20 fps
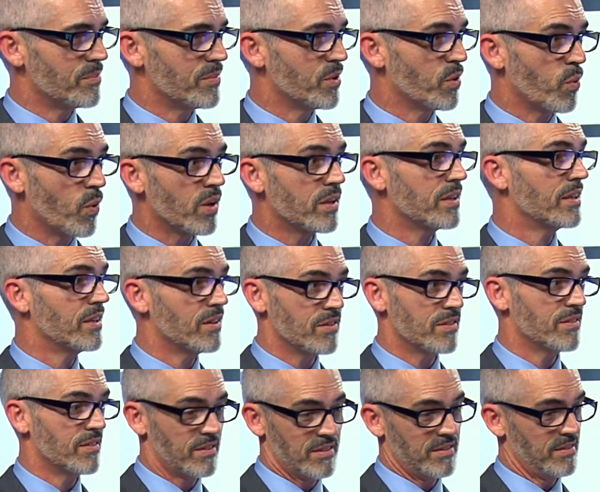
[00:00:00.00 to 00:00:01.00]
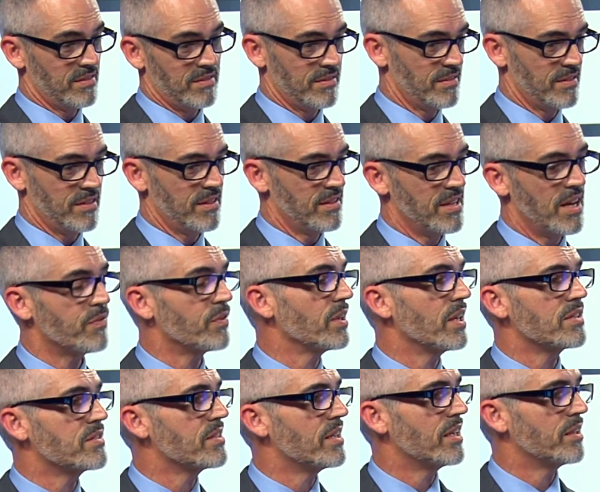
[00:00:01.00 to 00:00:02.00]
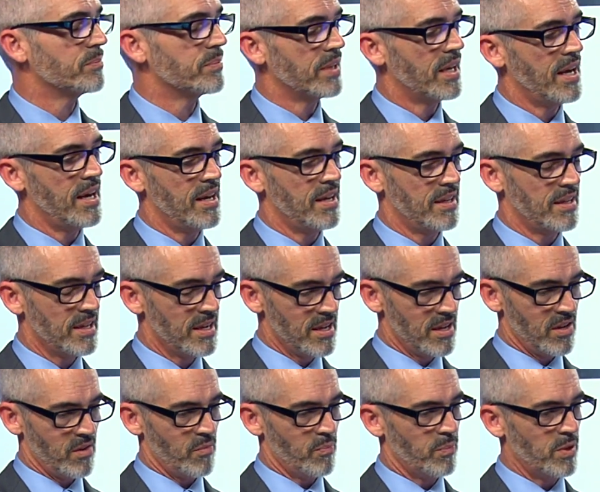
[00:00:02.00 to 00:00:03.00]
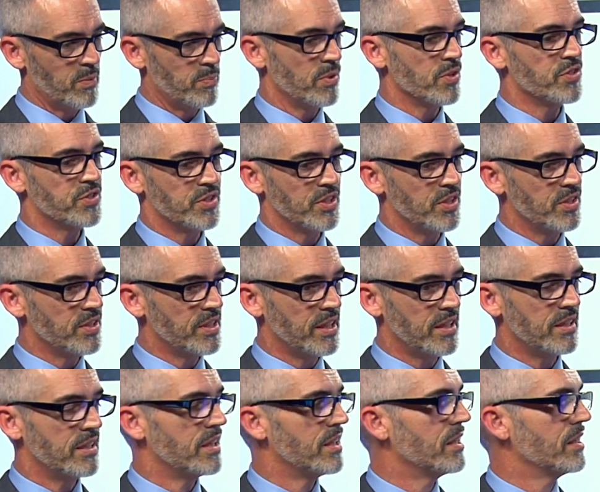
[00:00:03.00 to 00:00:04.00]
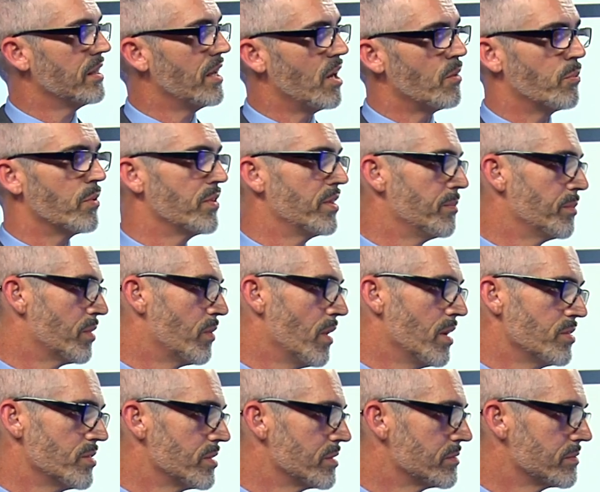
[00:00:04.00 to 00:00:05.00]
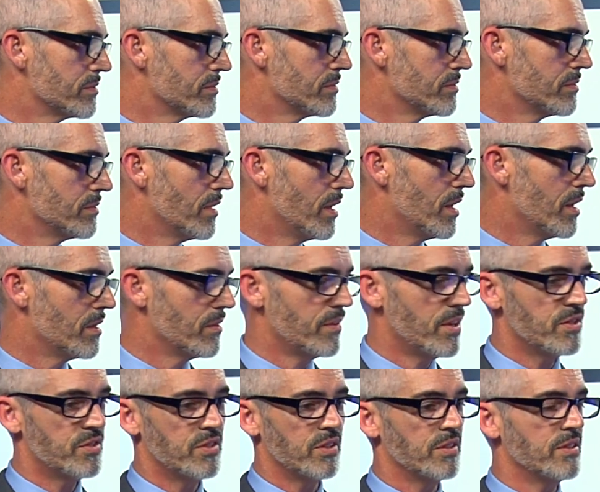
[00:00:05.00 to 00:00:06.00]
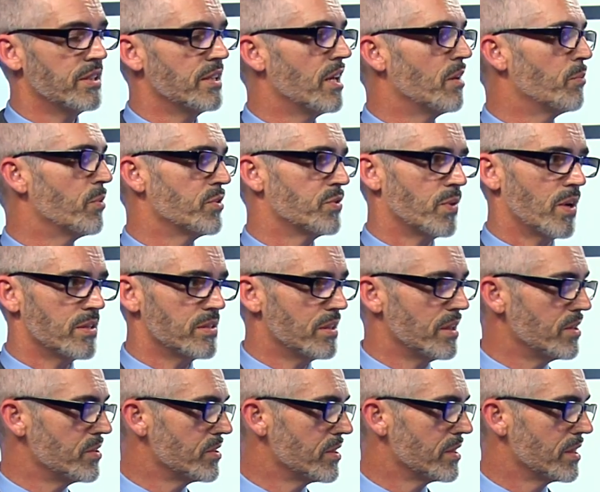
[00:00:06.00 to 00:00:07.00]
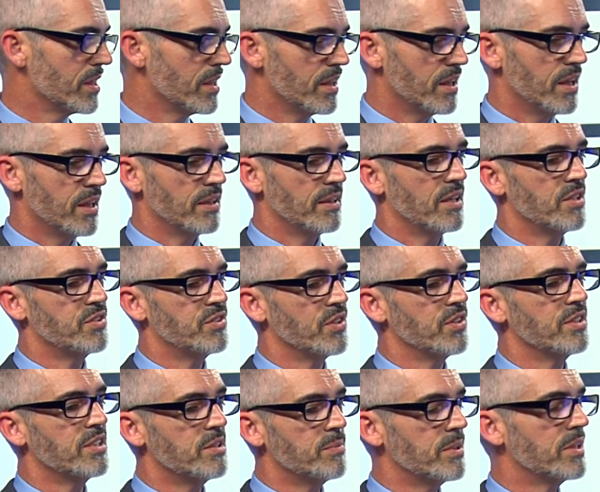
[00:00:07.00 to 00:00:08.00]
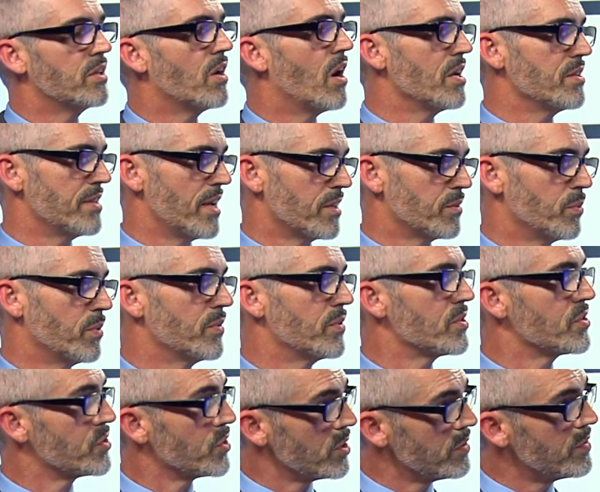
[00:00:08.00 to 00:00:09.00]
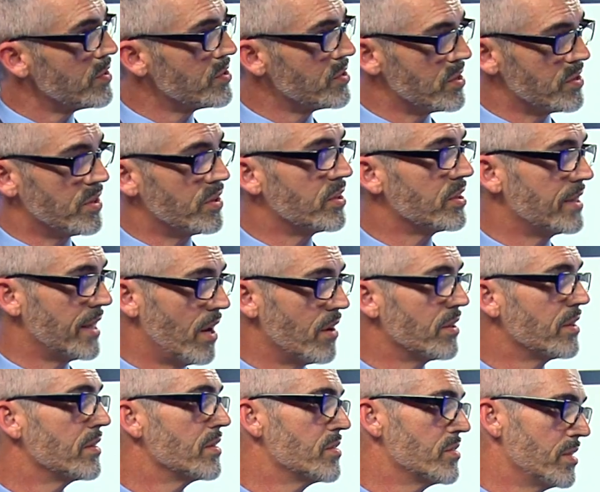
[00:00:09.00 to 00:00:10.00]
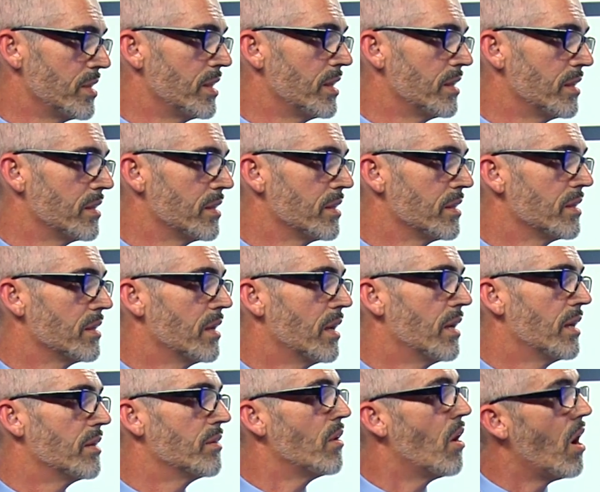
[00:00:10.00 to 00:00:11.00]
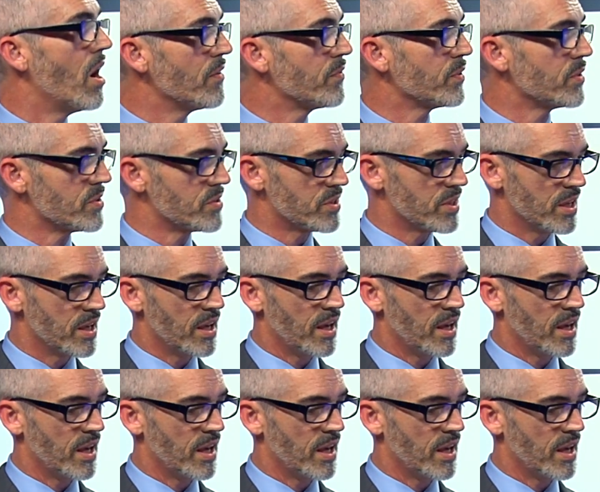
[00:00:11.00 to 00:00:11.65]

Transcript: The work here never lets up, and people still need help with immigration. They still need help with translation. They still need to be in contact with the services that the county and the city offers.